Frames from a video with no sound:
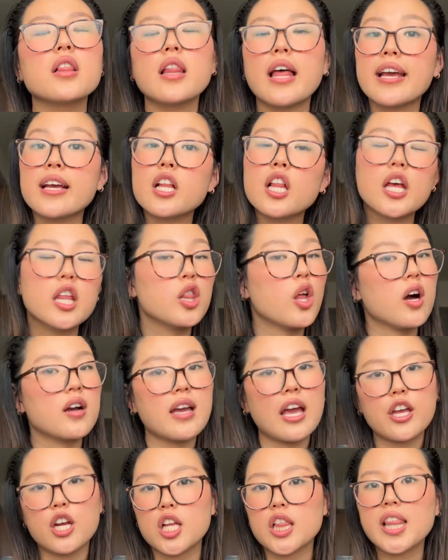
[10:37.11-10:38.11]
like
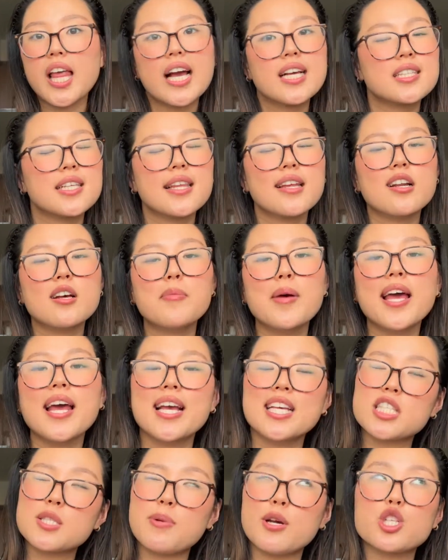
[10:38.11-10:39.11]
elongate your legs a little bit,
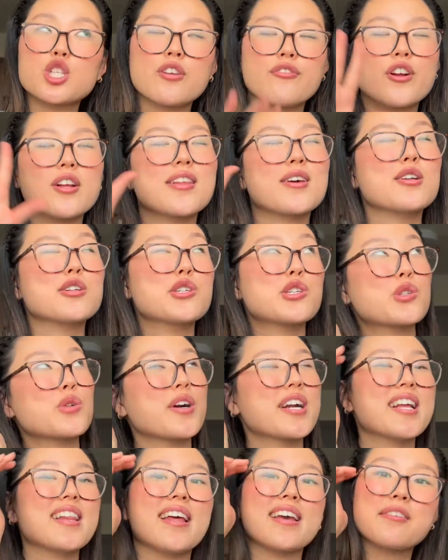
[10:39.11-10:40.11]
especially if you're a little
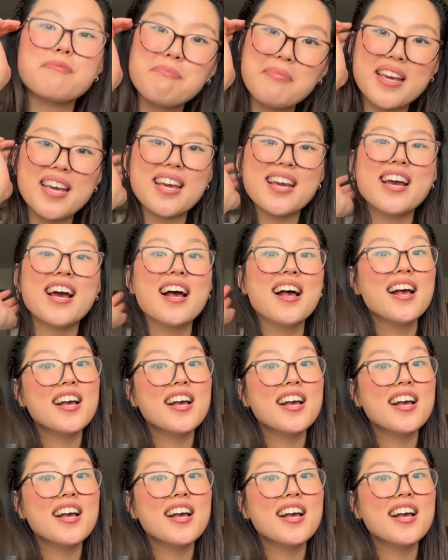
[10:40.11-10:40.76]
shorty like me.